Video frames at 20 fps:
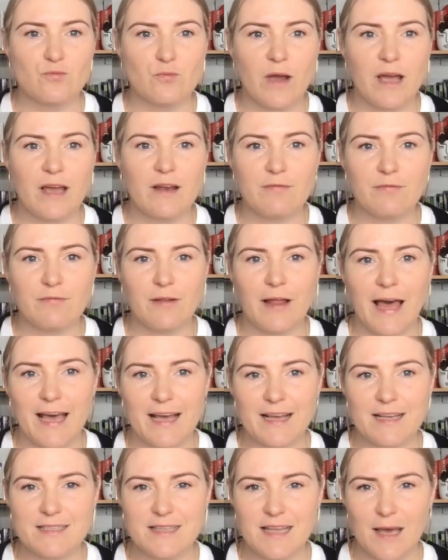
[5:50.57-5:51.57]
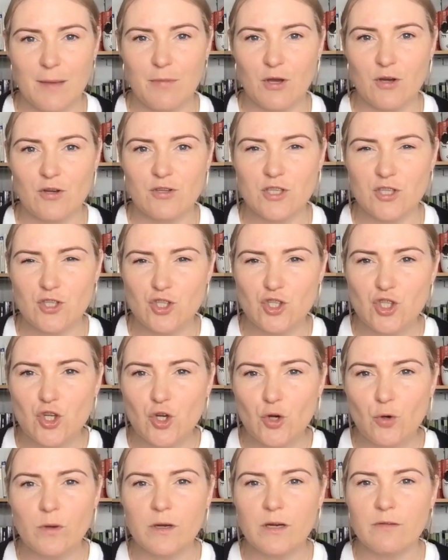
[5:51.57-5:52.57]
red flags there because
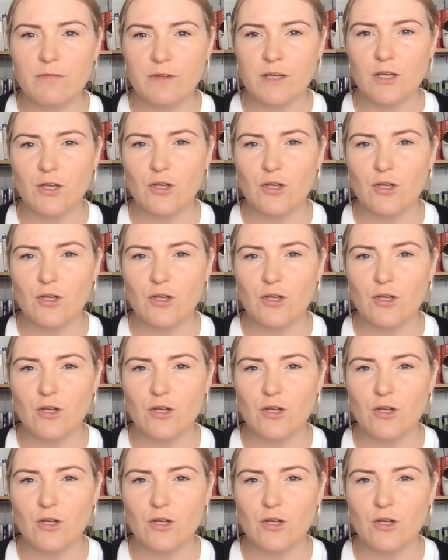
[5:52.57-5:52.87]
intuitively